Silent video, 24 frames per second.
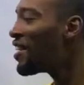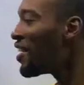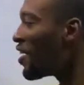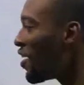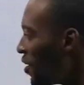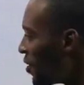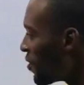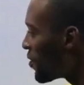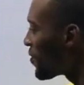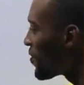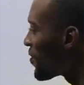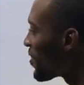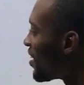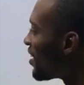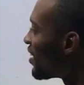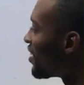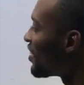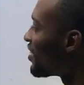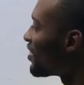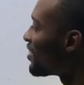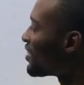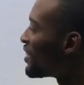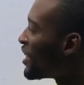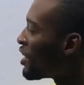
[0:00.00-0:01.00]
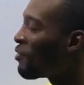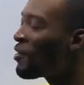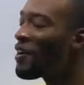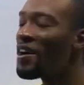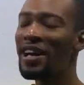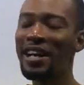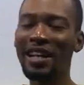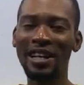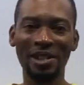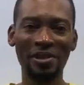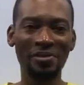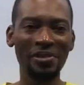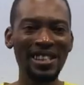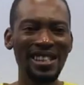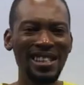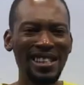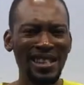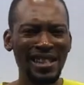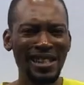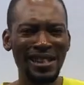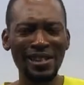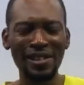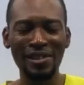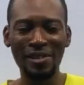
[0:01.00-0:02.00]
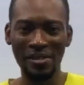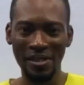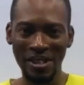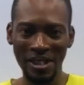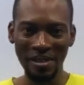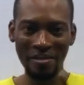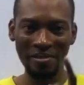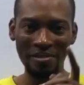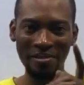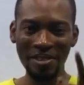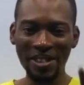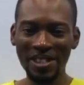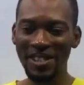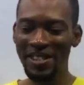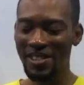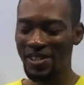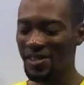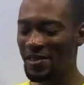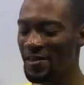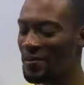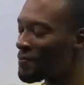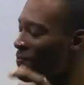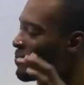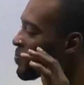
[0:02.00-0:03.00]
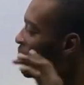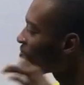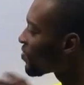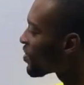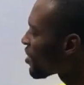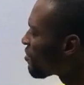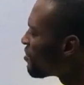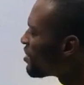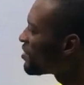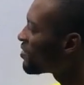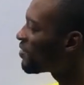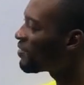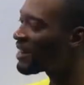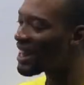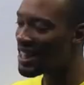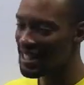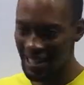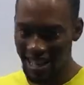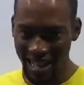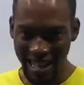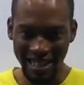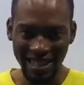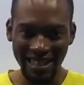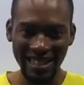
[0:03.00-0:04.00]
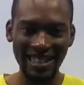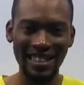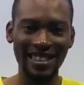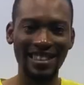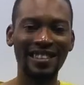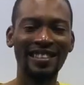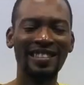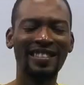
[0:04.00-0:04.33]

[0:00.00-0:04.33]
of the 120 Days to Jamb Physics with Flash Isaac.